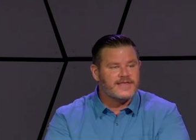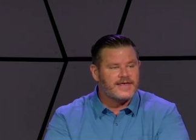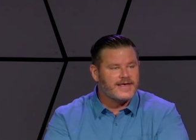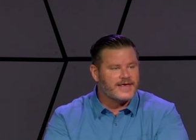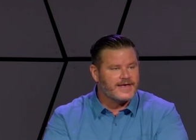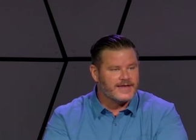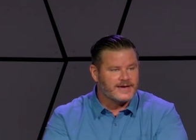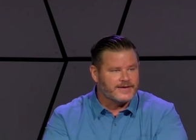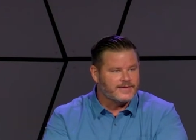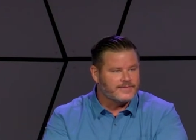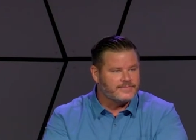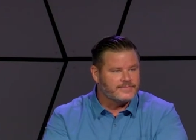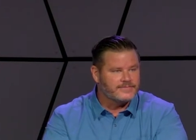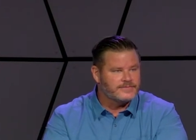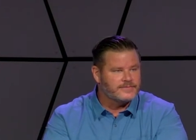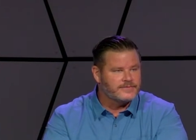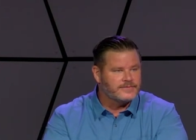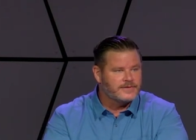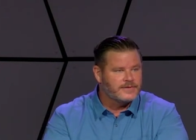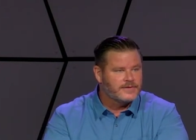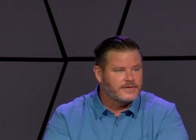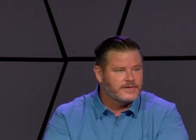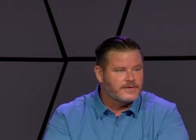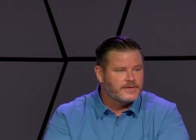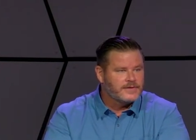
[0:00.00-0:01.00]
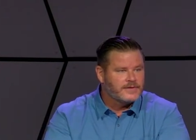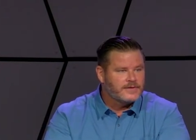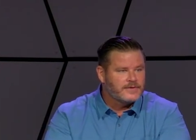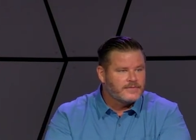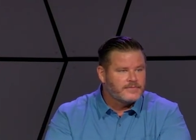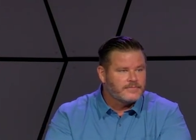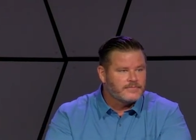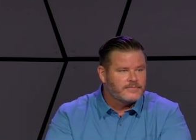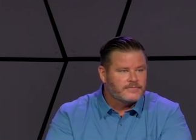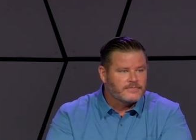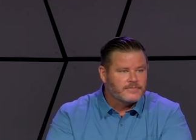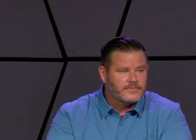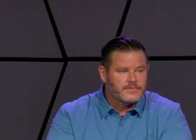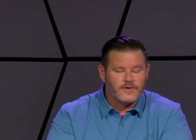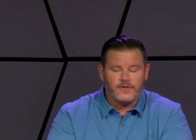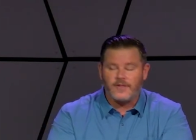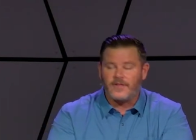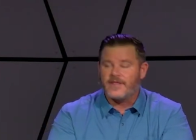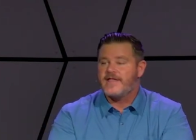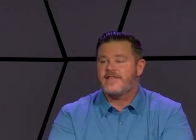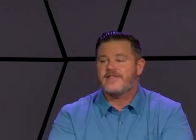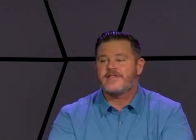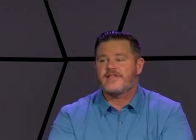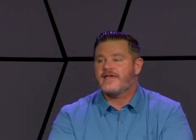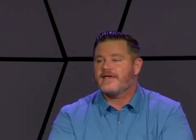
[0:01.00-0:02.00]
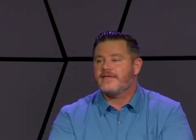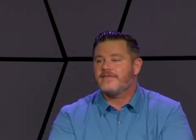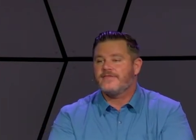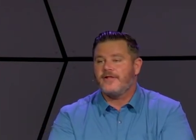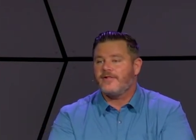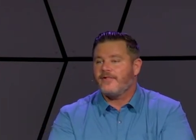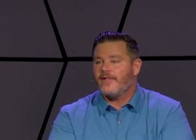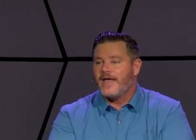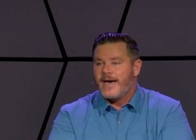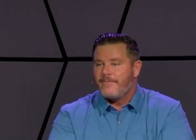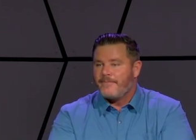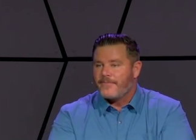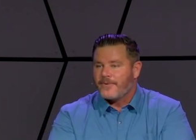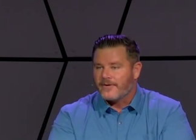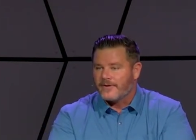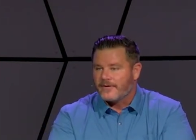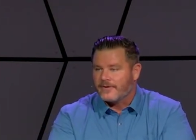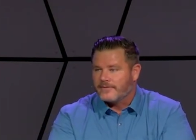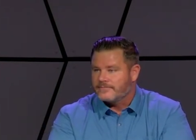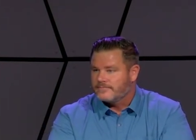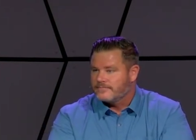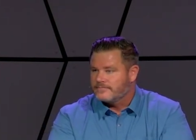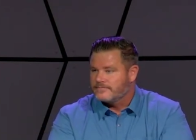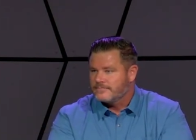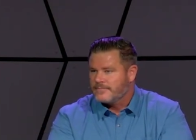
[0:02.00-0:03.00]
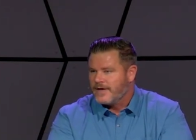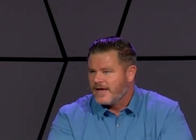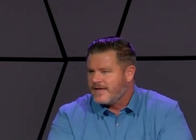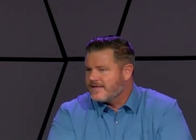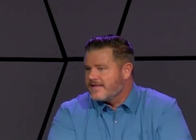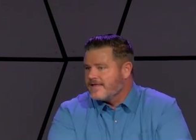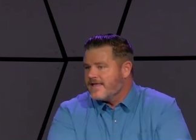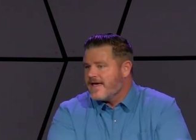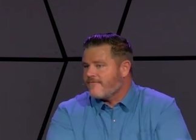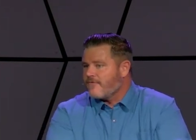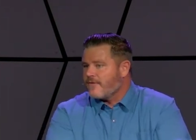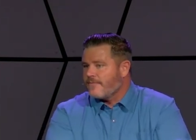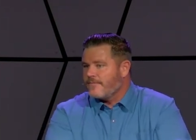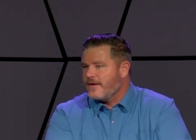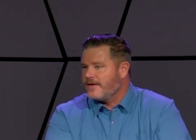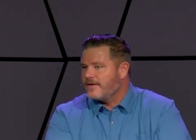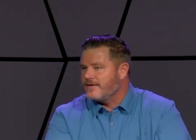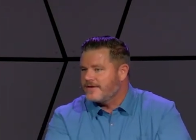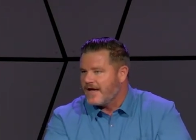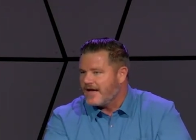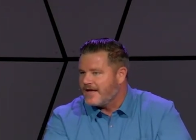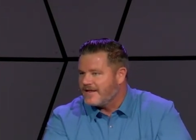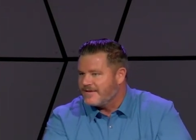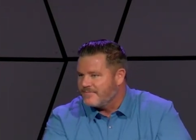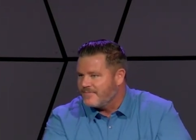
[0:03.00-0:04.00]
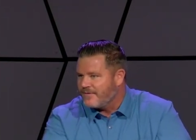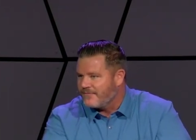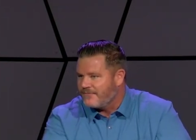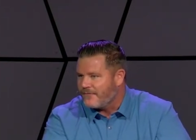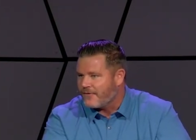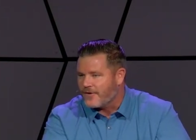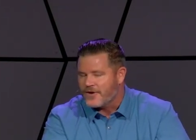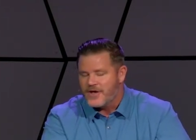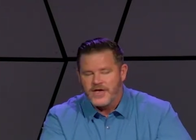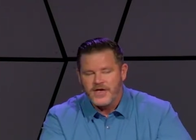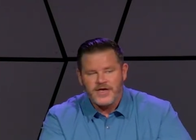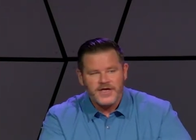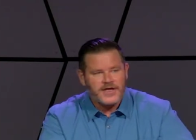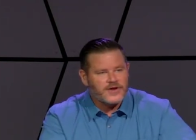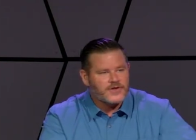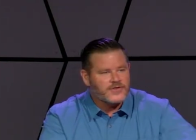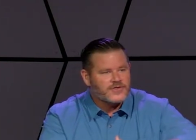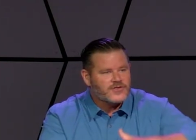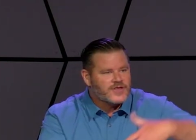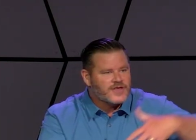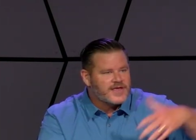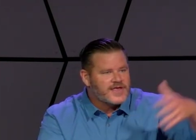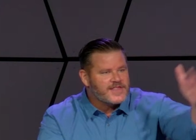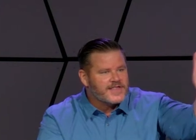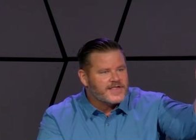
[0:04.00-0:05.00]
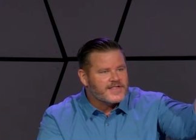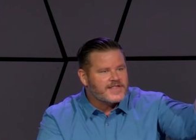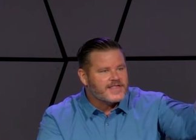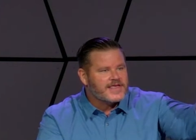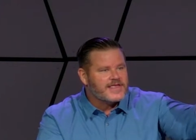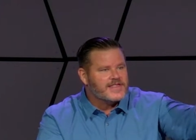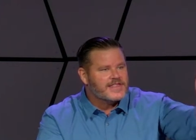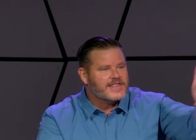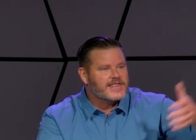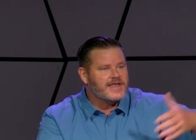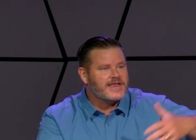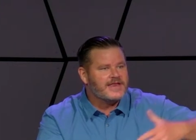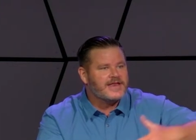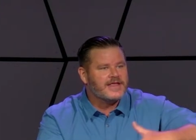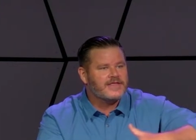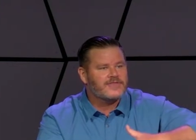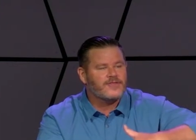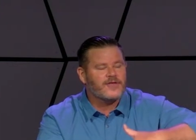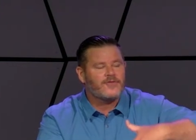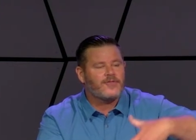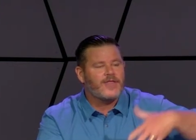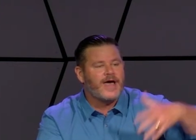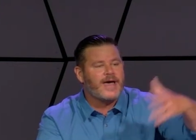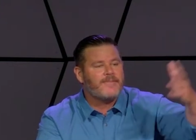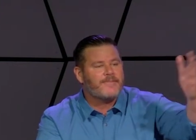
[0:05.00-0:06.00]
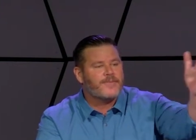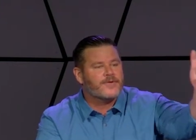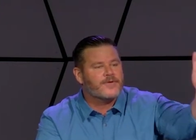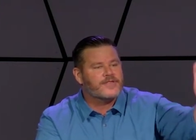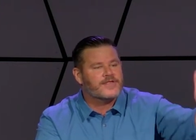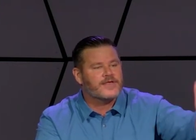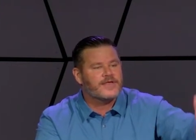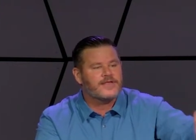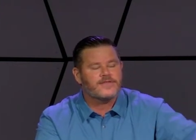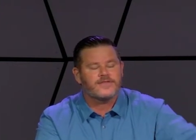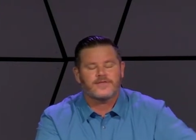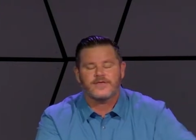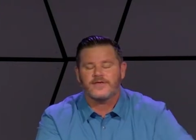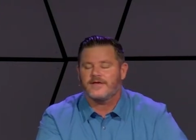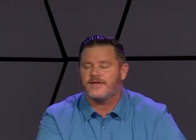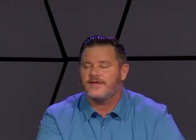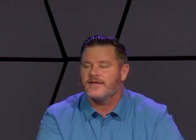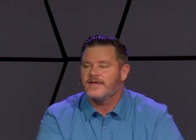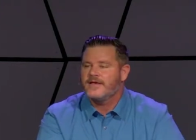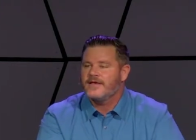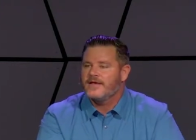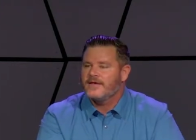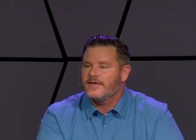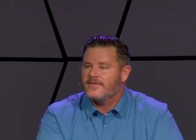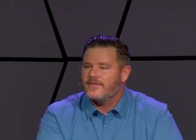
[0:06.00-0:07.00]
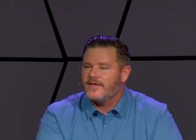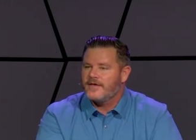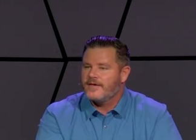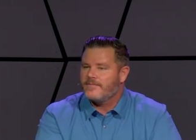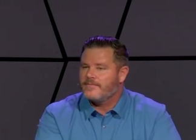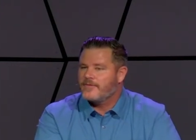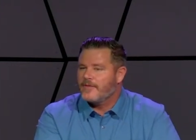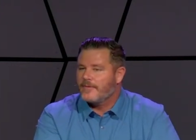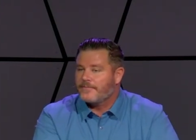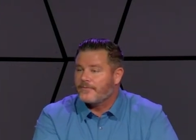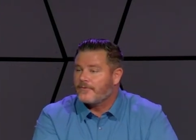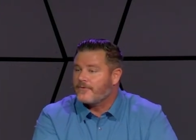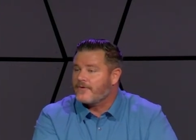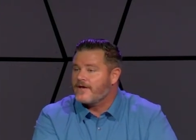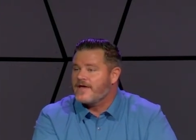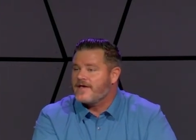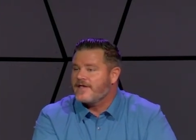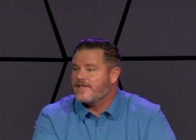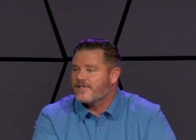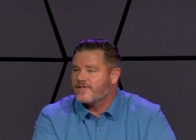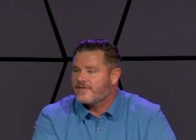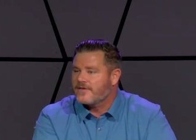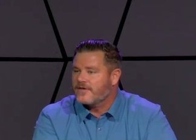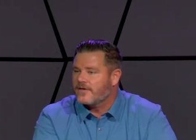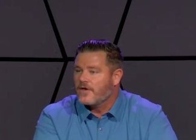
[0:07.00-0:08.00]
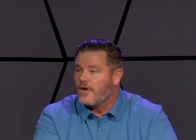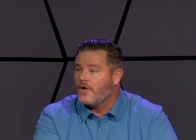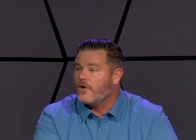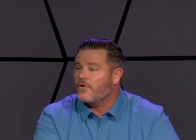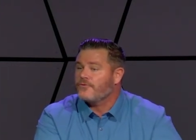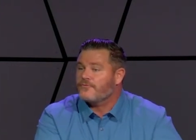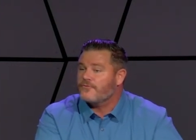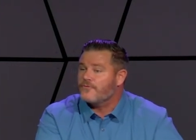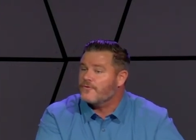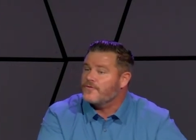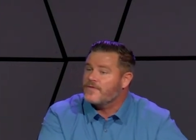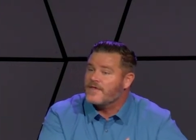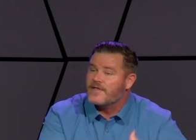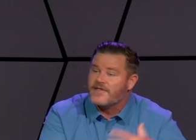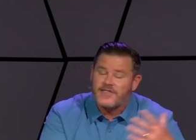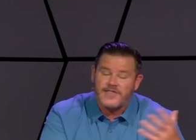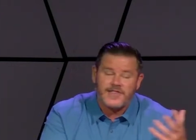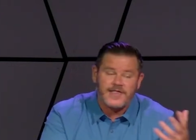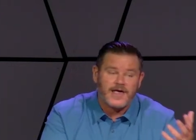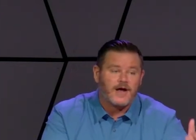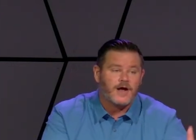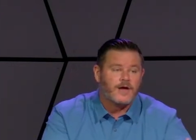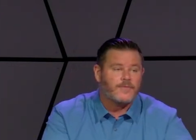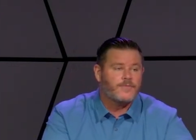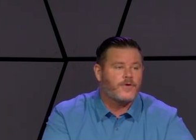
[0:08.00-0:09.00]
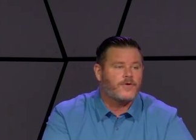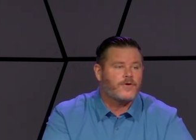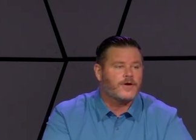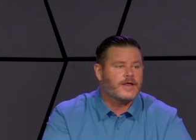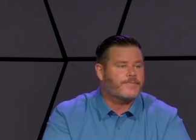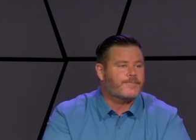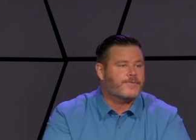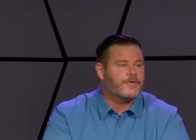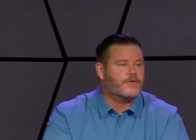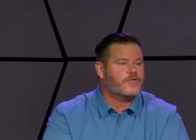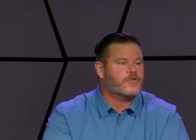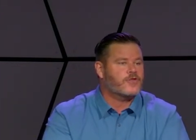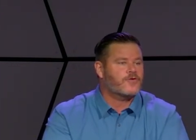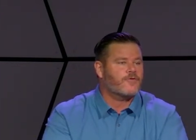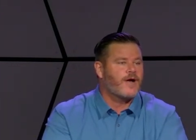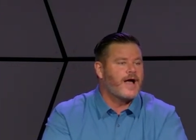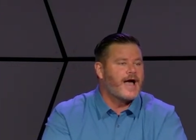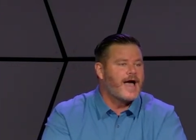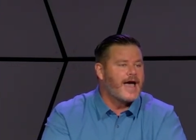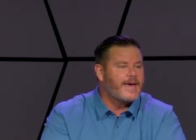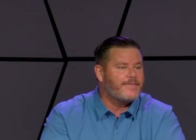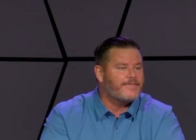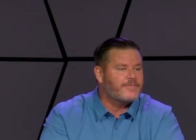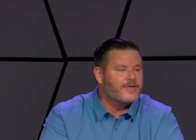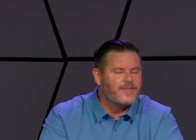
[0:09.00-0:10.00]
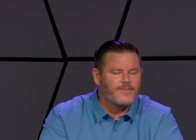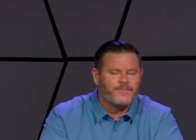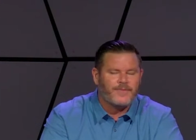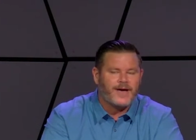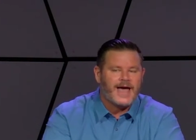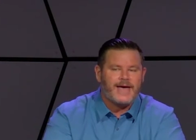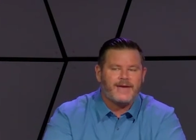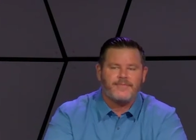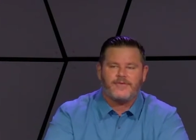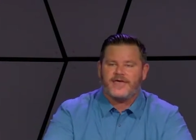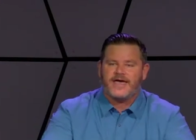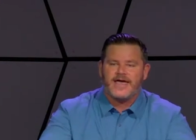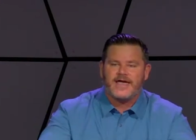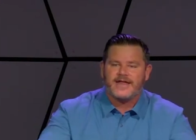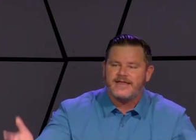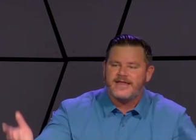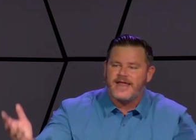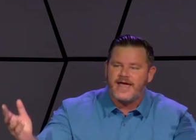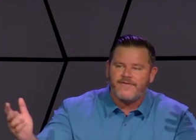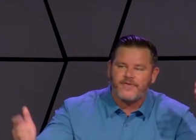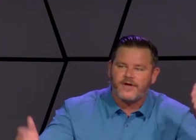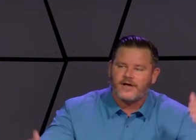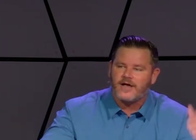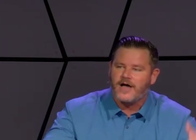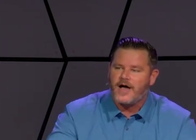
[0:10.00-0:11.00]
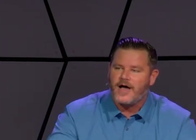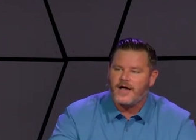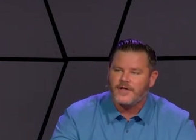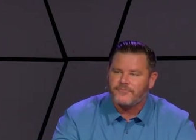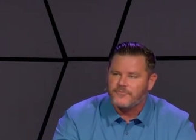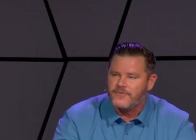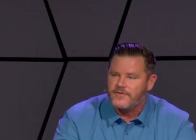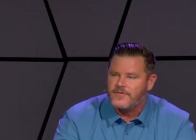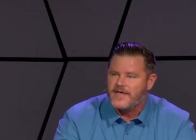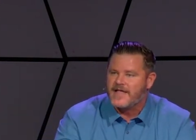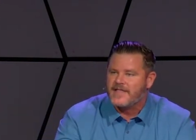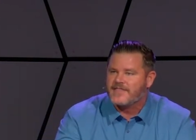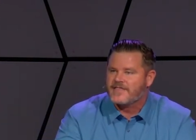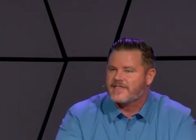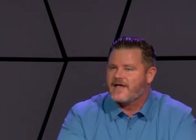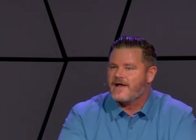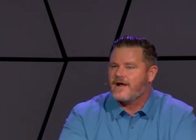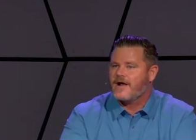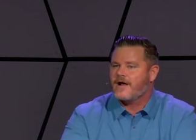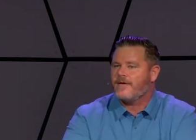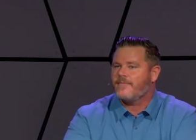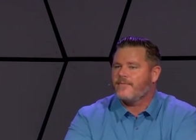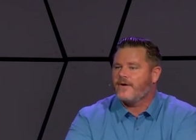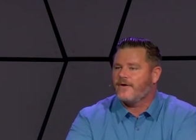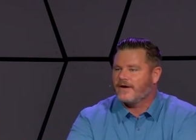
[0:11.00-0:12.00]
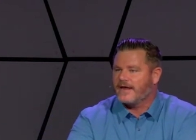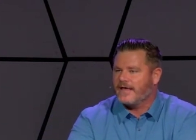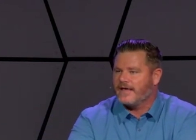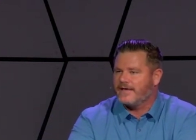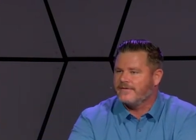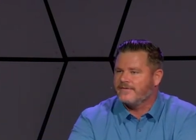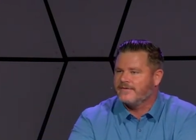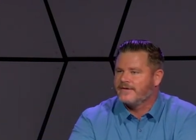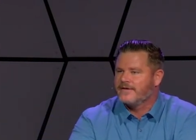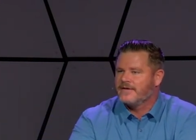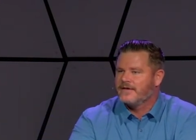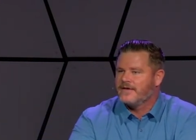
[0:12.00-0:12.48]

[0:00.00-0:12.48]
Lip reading: did, cleansing the leper had never been done before. You know, Jesus, he's sending the lepers into the priest to go through this ceremony prescribed in the Bible. They had never gone through that ceremony.